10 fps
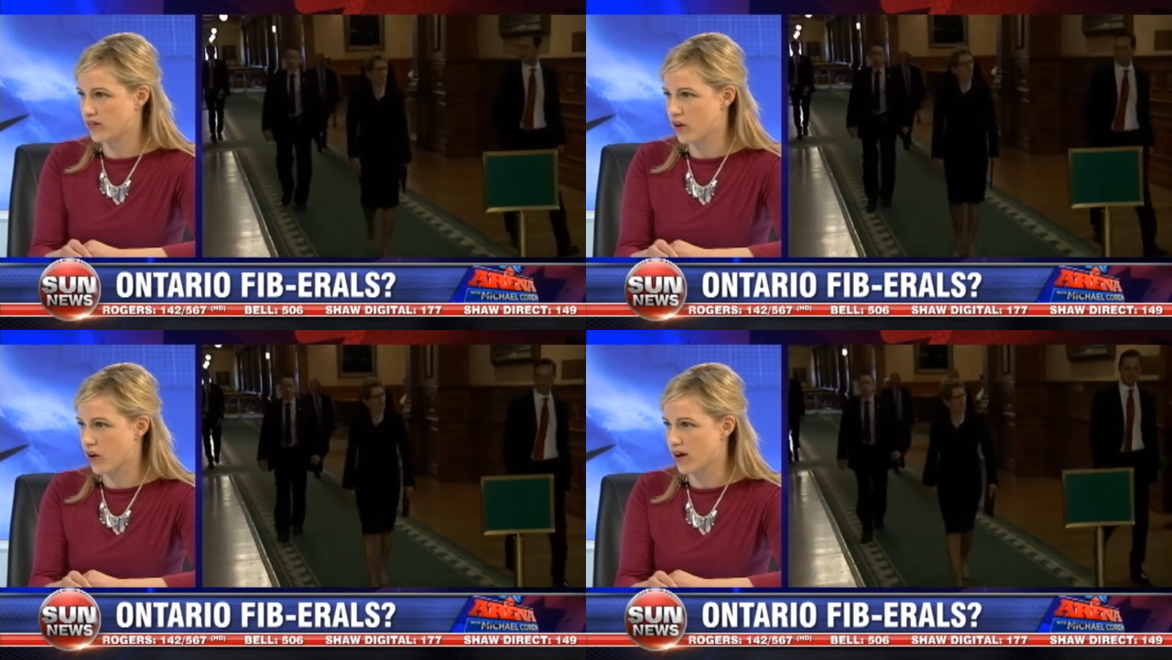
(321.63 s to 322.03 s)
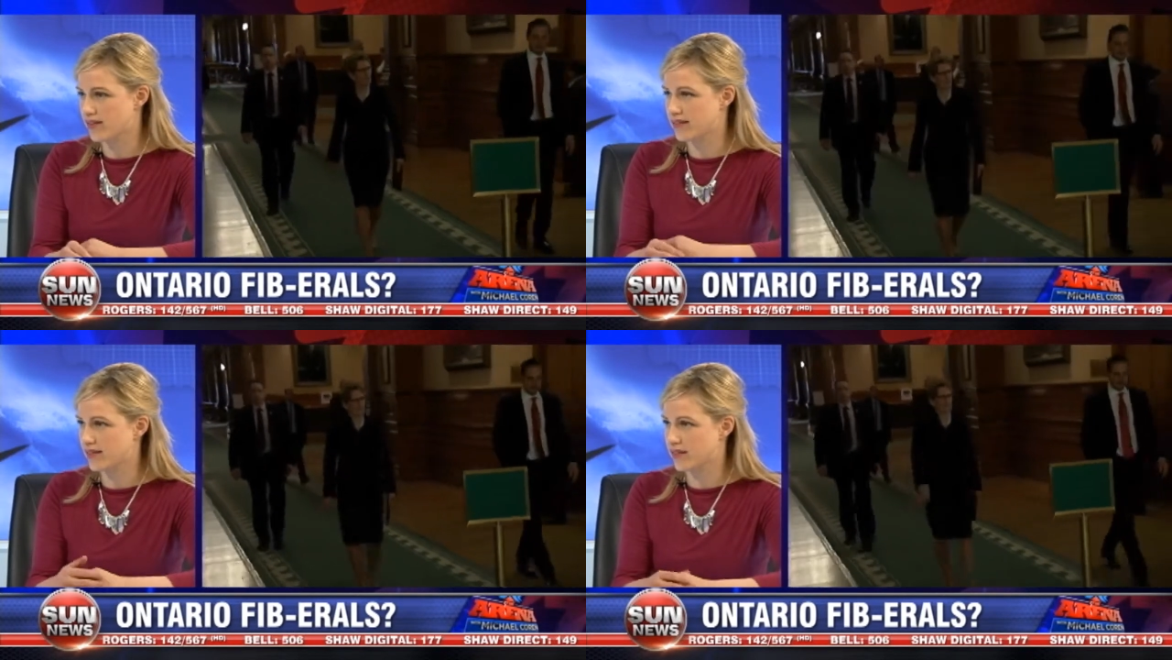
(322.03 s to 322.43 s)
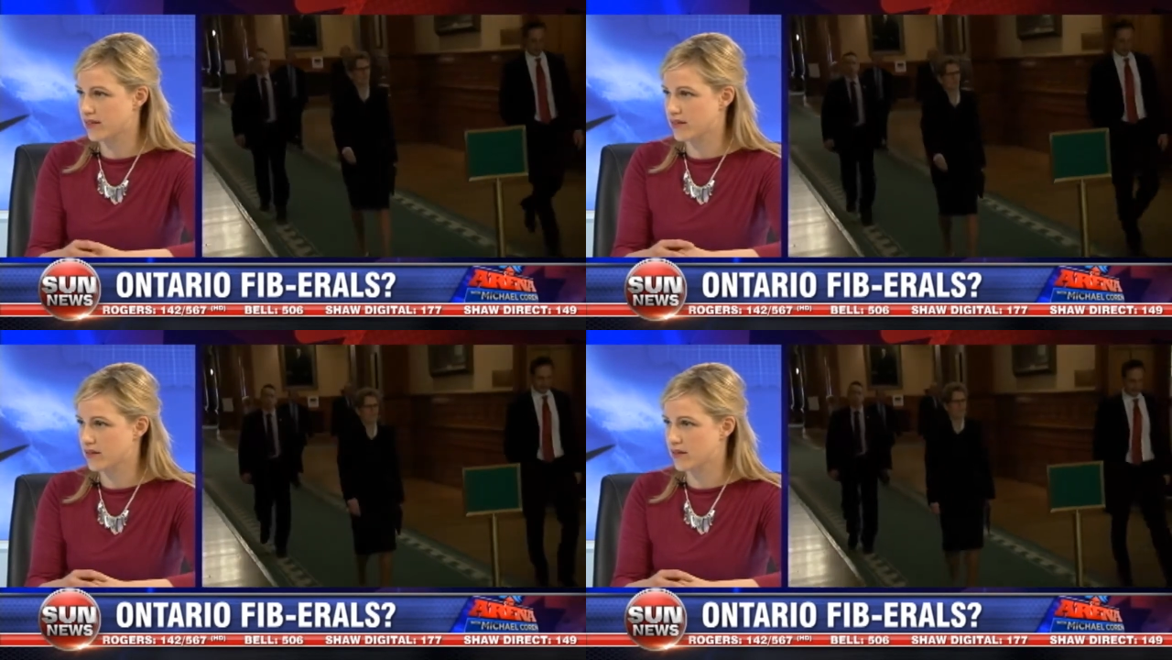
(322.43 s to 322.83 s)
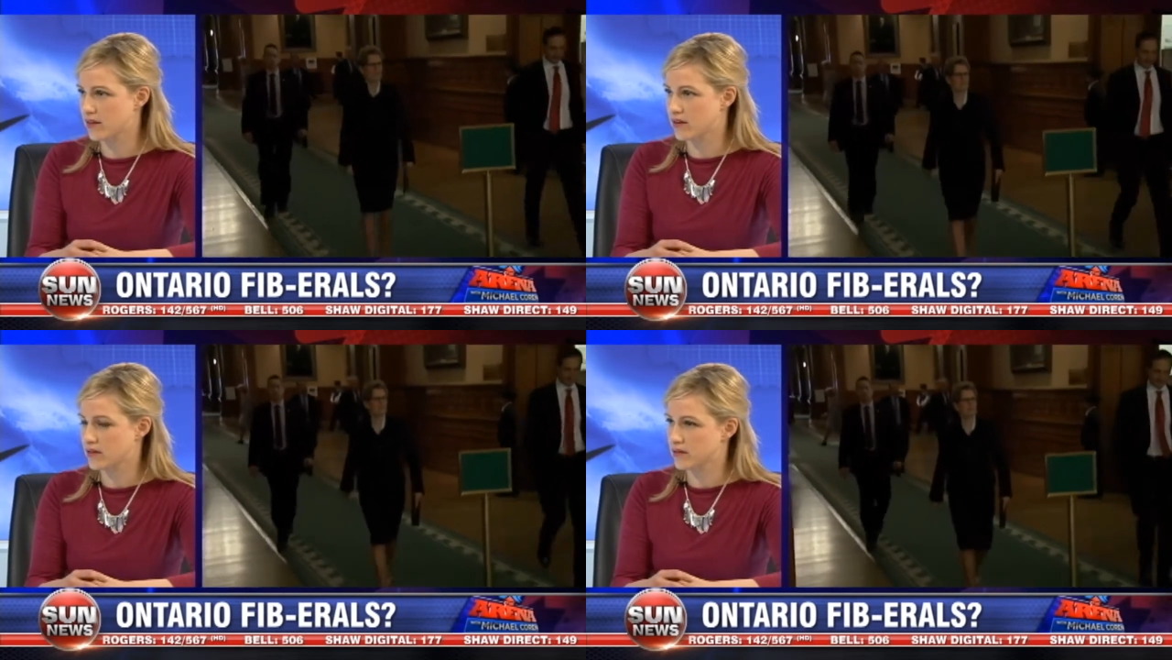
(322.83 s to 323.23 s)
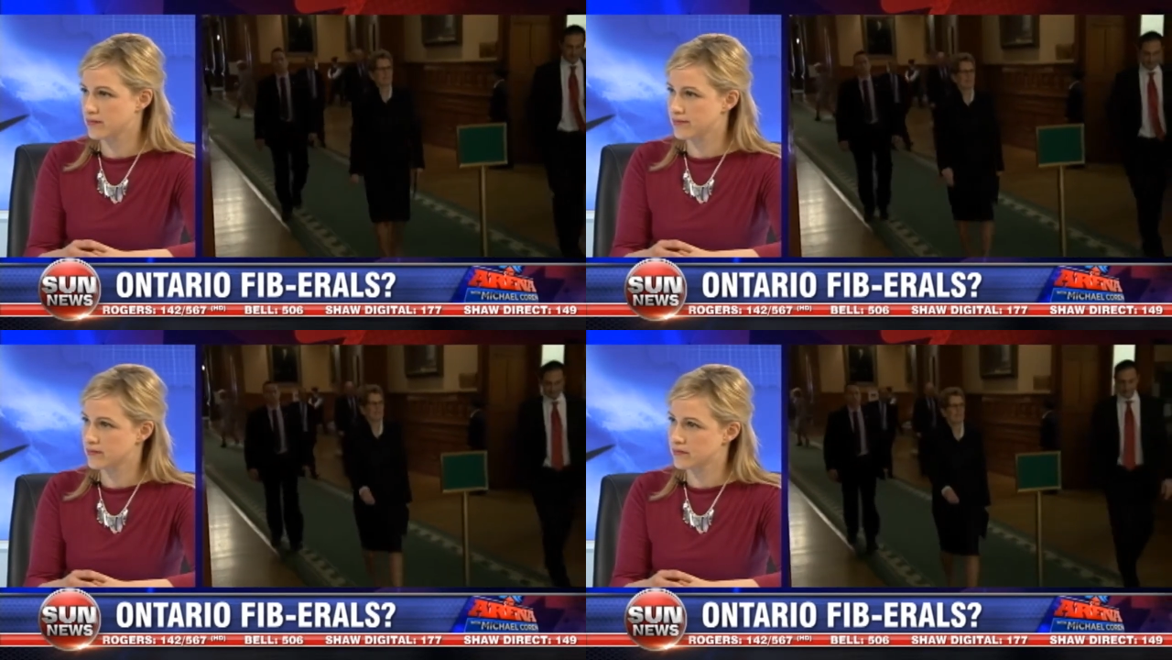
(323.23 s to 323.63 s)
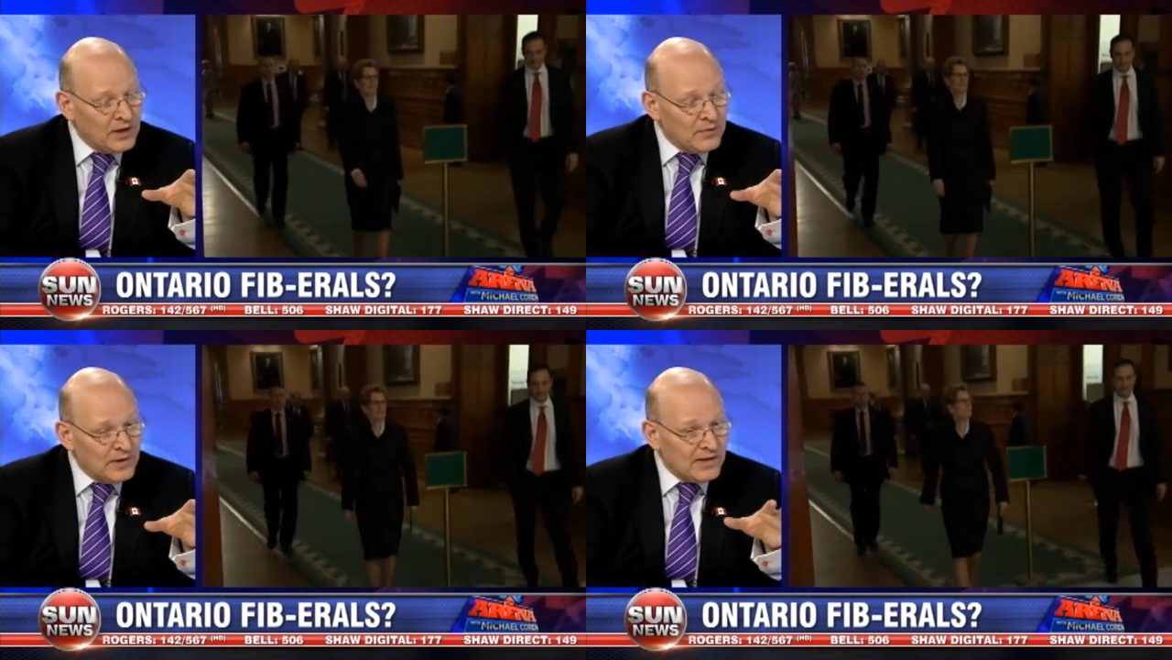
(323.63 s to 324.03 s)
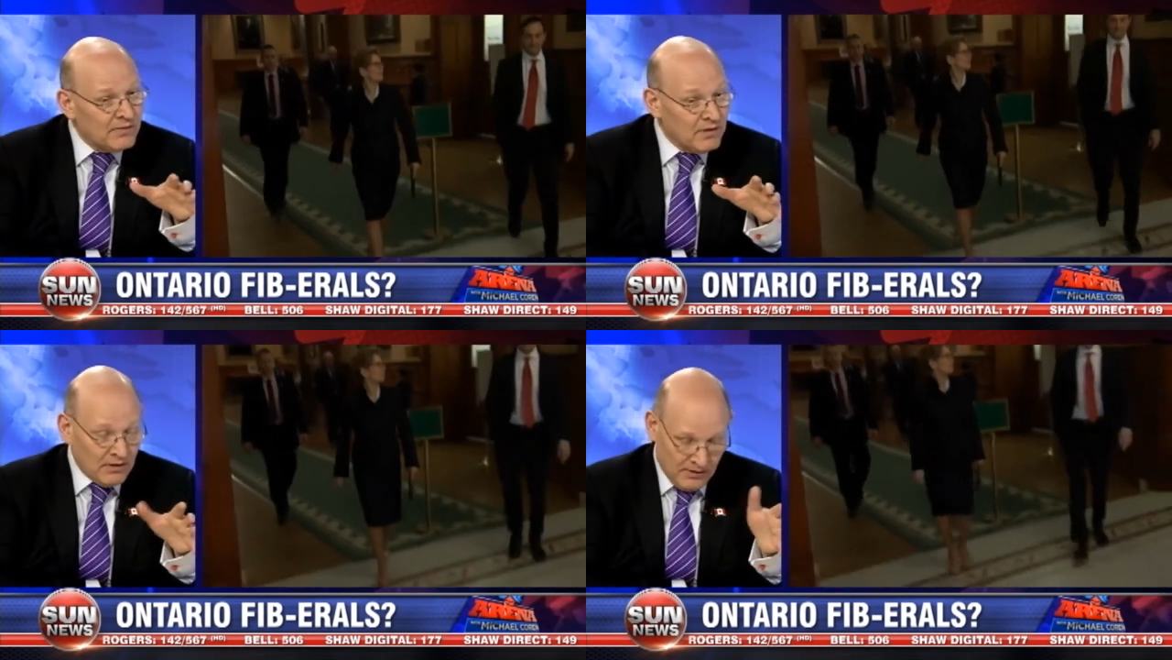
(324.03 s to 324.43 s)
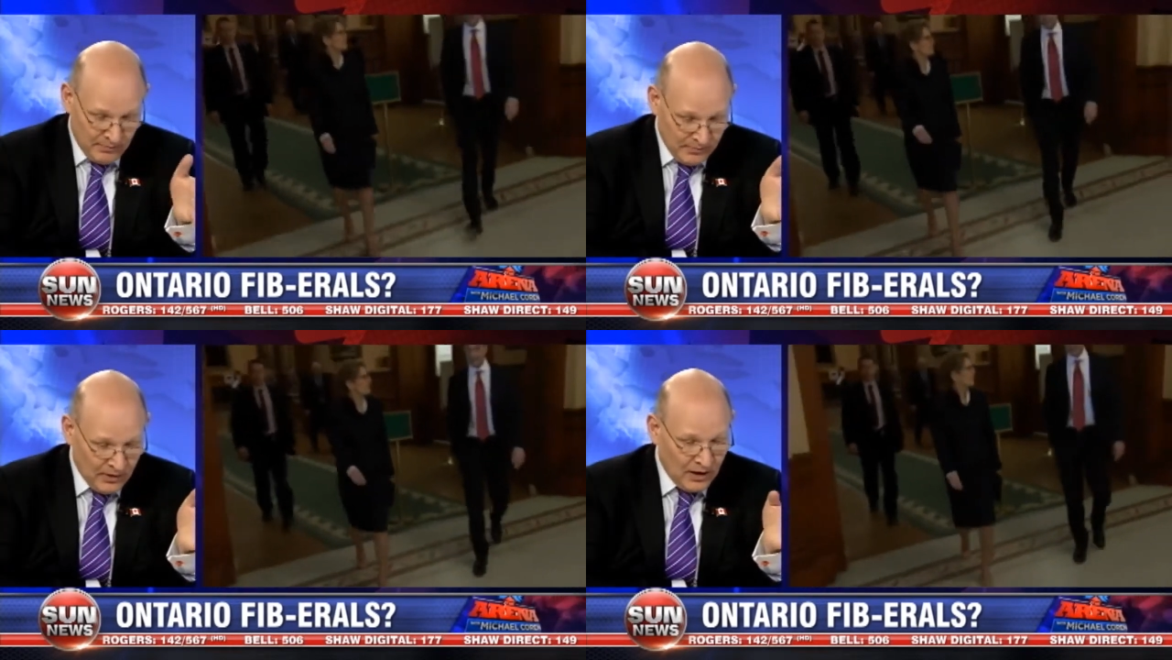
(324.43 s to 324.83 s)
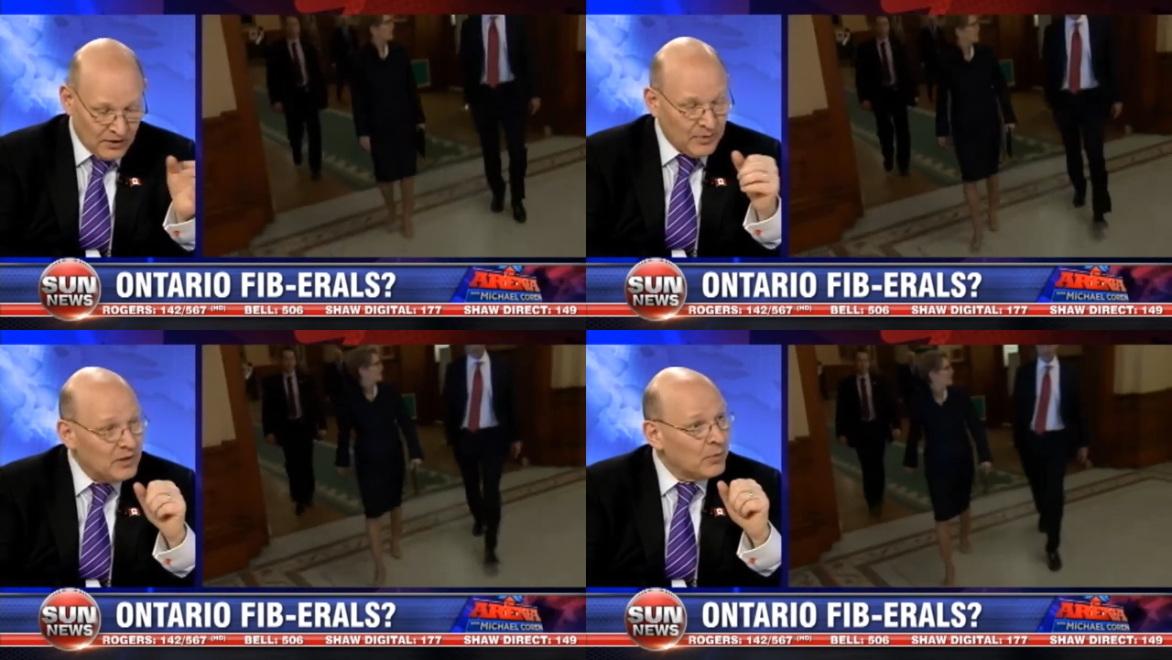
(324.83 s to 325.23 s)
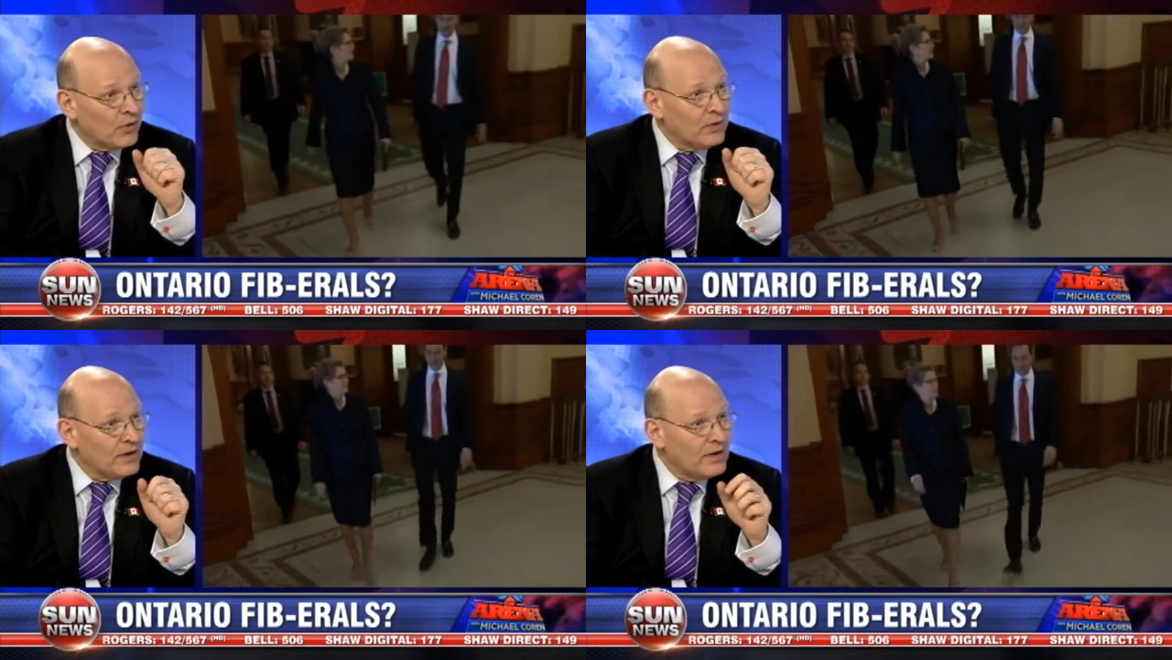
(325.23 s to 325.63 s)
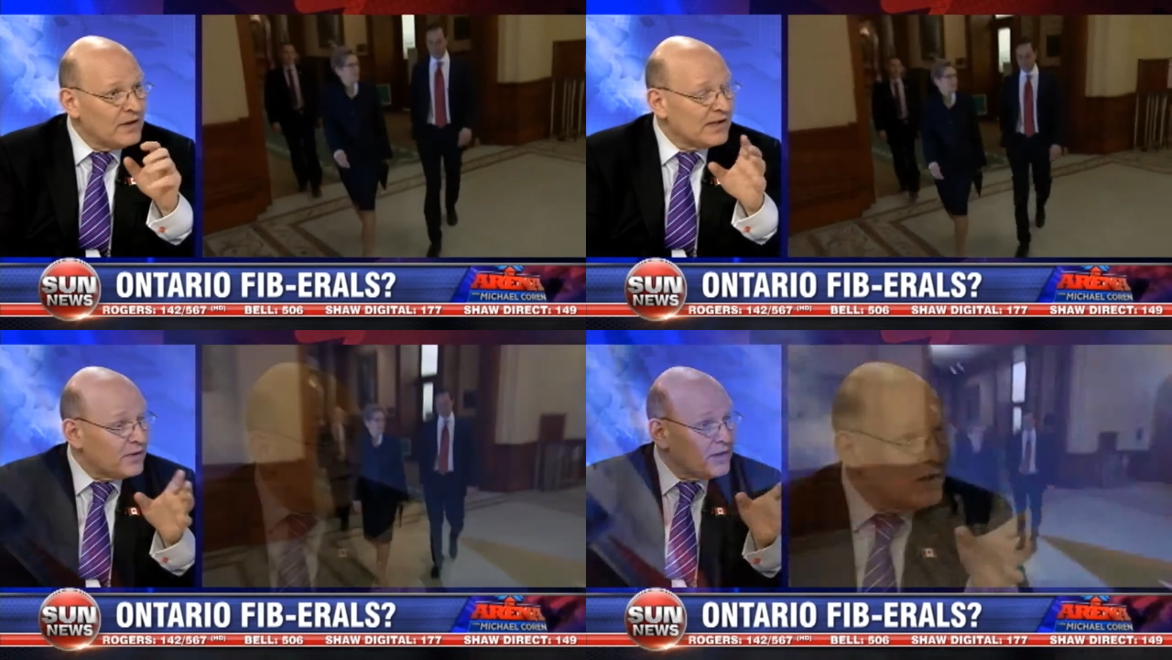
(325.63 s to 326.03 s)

And allegedly illegal. I mean, what she did was arguably immoral, certainly